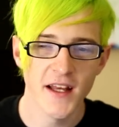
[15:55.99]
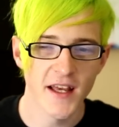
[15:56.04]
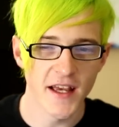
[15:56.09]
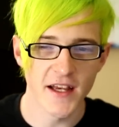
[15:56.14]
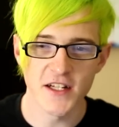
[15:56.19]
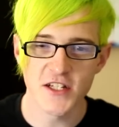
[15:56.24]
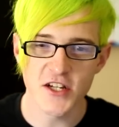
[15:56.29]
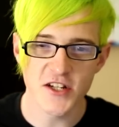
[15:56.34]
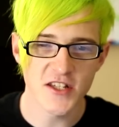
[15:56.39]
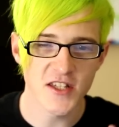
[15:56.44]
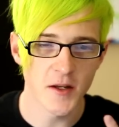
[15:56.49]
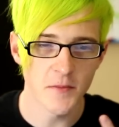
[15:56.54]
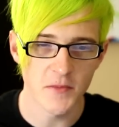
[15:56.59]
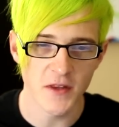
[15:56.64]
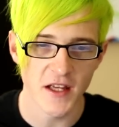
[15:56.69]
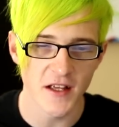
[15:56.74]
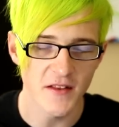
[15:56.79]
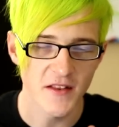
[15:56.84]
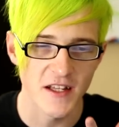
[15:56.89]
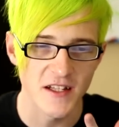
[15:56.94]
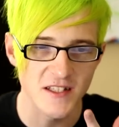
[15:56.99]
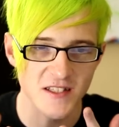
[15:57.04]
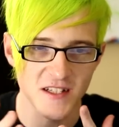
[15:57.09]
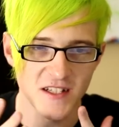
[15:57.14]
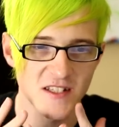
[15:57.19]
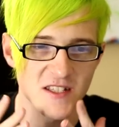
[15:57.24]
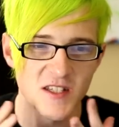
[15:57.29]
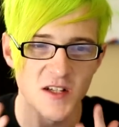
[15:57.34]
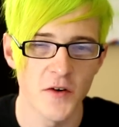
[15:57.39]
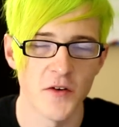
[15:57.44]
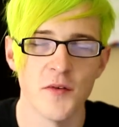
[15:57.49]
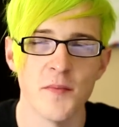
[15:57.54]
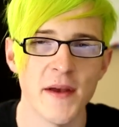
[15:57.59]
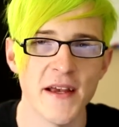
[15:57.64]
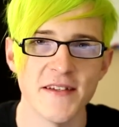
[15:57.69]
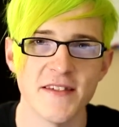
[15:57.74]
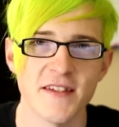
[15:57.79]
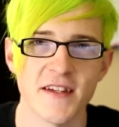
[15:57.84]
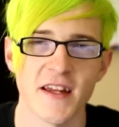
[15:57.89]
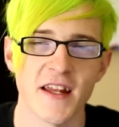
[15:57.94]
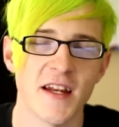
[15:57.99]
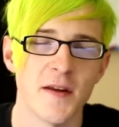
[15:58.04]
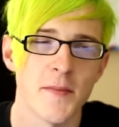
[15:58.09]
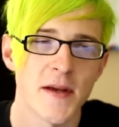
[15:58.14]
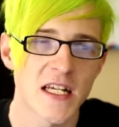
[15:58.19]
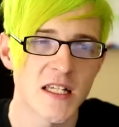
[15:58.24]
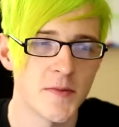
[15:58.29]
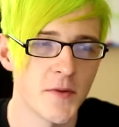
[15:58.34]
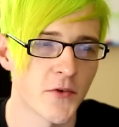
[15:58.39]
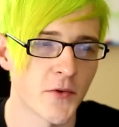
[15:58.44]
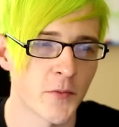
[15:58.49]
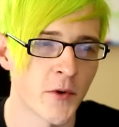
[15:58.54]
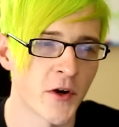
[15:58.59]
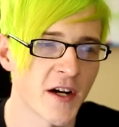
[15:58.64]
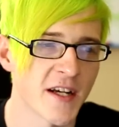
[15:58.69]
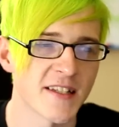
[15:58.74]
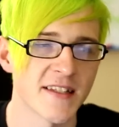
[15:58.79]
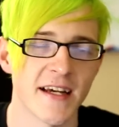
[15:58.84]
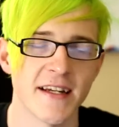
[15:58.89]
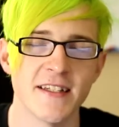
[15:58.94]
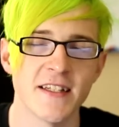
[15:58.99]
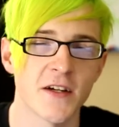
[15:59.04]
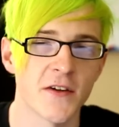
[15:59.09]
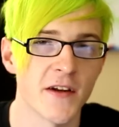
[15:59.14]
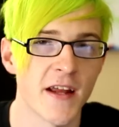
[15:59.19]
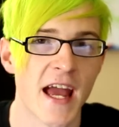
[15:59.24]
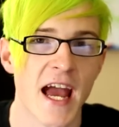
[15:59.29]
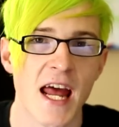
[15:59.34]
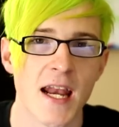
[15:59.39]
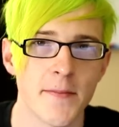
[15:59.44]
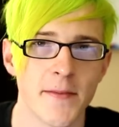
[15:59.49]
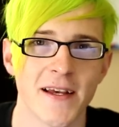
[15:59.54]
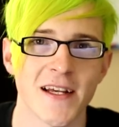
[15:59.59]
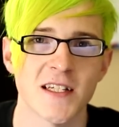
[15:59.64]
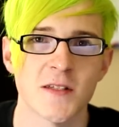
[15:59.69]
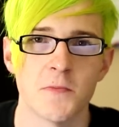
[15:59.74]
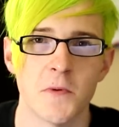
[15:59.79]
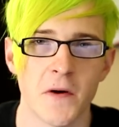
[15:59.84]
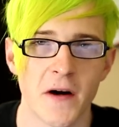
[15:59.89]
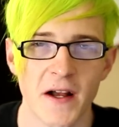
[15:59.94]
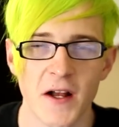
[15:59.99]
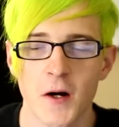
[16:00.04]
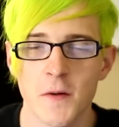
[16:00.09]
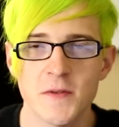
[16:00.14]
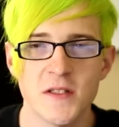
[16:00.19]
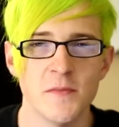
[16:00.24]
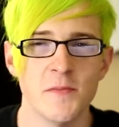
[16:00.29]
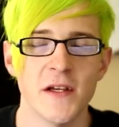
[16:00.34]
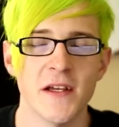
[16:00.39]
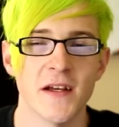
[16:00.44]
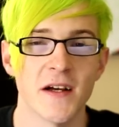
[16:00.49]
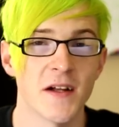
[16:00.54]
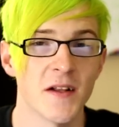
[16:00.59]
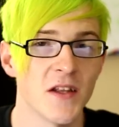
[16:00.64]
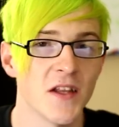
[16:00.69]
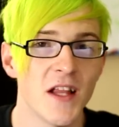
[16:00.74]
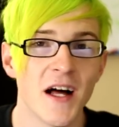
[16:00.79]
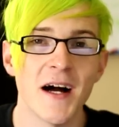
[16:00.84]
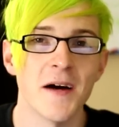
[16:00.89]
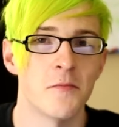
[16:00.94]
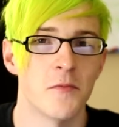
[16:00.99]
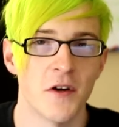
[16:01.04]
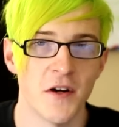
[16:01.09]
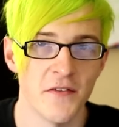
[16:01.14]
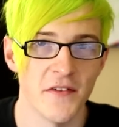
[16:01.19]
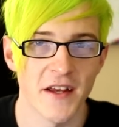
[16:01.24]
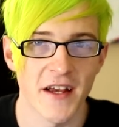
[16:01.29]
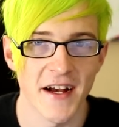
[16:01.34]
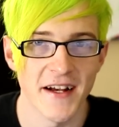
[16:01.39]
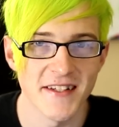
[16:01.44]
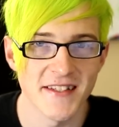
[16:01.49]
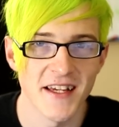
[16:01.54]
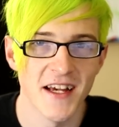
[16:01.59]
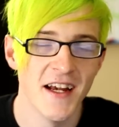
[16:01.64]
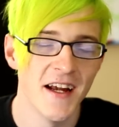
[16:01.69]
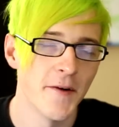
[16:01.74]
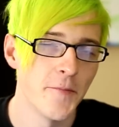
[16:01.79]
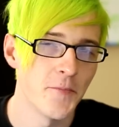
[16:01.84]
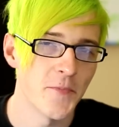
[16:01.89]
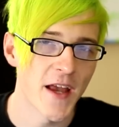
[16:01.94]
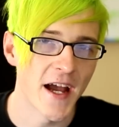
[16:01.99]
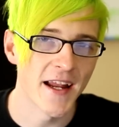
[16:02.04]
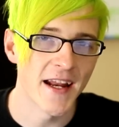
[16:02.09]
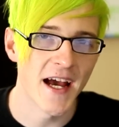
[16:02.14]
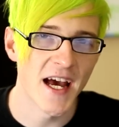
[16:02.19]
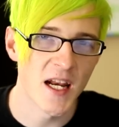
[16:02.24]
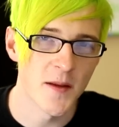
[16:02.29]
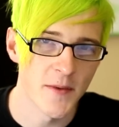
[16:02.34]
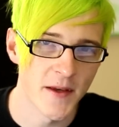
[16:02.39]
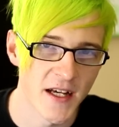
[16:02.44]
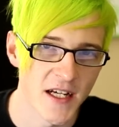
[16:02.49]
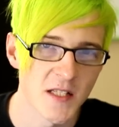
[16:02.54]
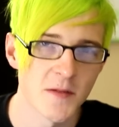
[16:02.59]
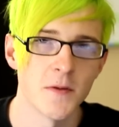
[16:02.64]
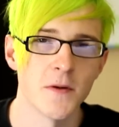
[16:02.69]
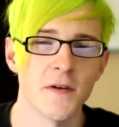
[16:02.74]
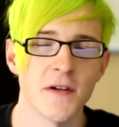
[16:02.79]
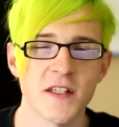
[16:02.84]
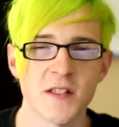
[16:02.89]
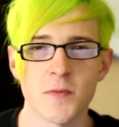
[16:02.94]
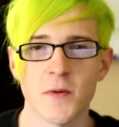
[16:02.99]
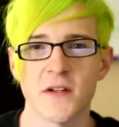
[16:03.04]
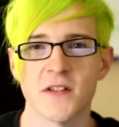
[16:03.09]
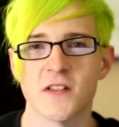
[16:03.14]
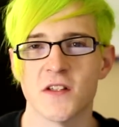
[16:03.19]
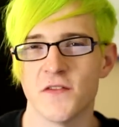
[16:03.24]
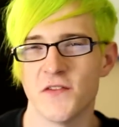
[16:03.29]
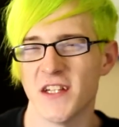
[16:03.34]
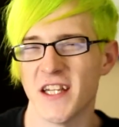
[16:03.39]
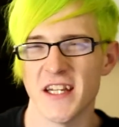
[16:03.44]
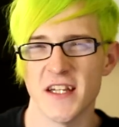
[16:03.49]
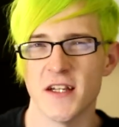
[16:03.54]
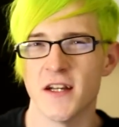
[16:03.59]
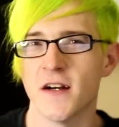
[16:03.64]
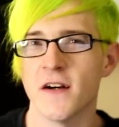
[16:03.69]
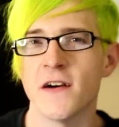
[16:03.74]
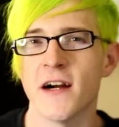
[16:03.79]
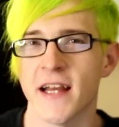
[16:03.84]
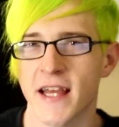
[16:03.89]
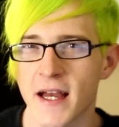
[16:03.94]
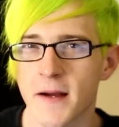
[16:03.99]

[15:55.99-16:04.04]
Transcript: It's just something that's, it's so amazing, and it makes me more excited to go to Anime Expo. I hope to meet a lot more of you guys at Anime Expo as well. So if you didn't know, I